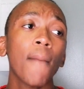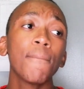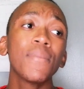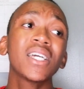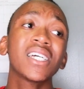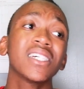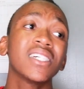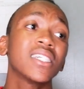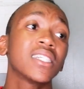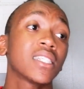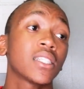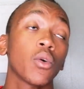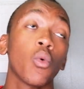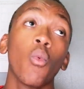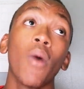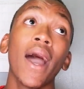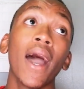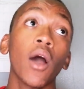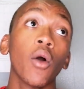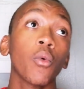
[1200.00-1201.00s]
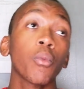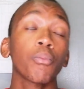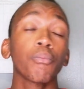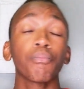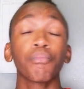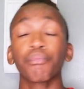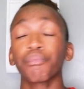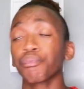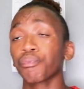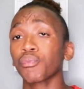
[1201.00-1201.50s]
because wow,
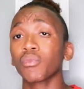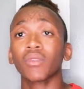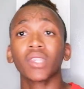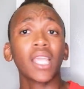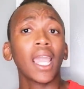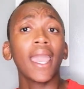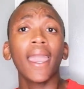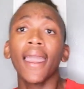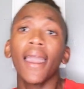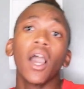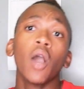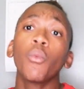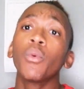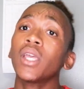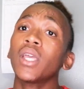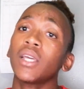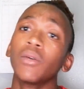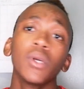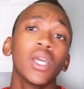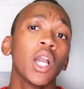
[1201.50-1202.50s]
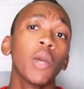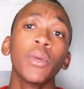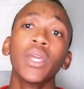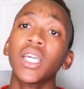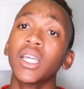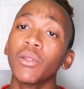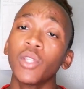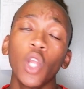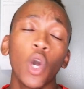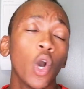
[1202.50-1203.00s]
we
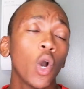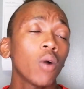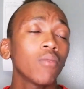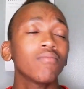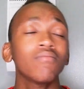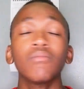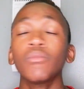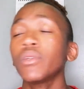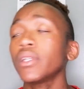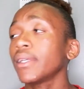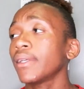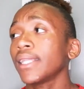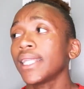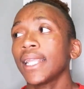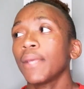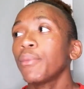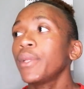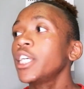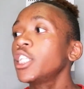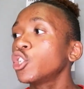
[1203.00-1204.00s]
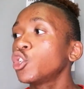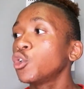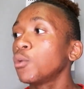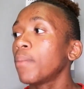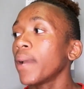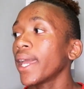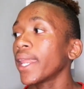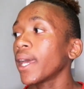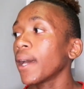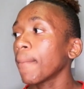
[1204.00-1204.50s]
no, we need to do
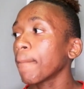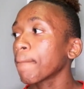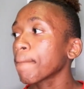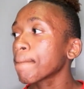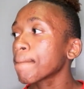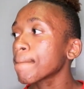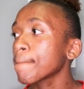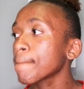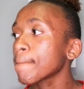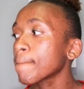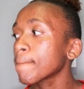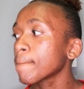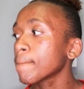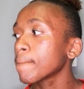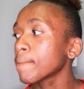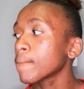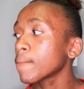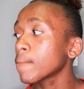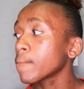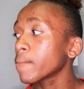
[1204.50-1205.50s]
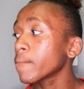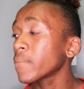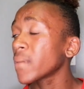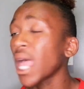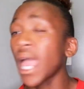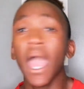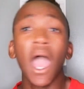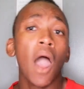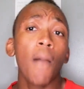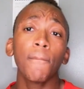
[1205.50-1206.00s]
better.
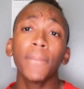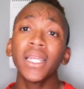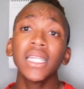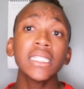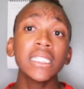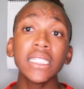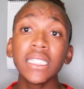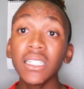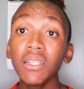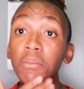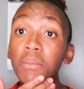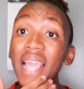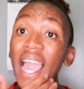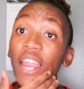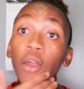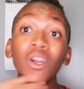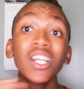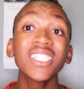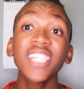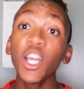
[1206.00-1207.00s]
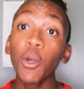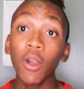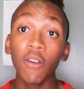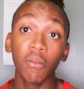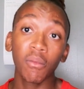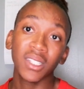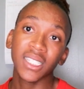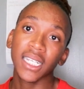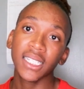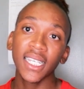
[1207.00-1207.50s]
But this doesn't mean I don't want to take away
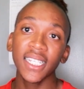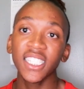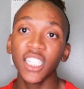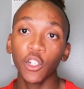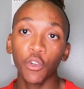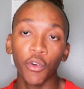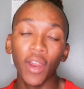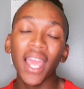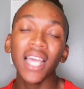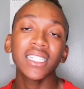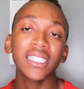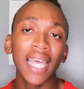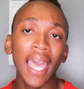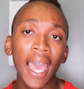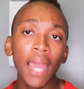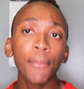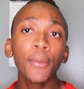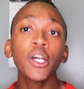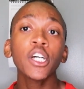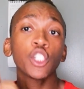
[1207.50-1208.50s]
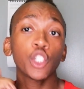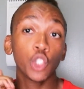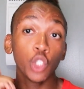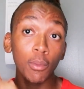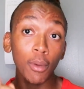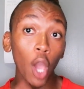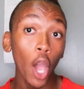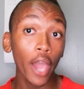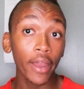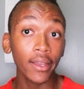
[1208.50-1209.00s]
from the success that Rhea has had, because to
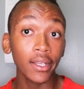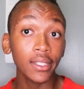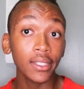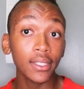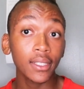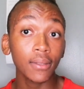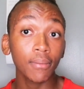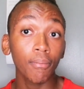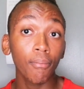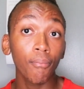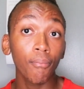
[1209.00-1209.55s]
be honest,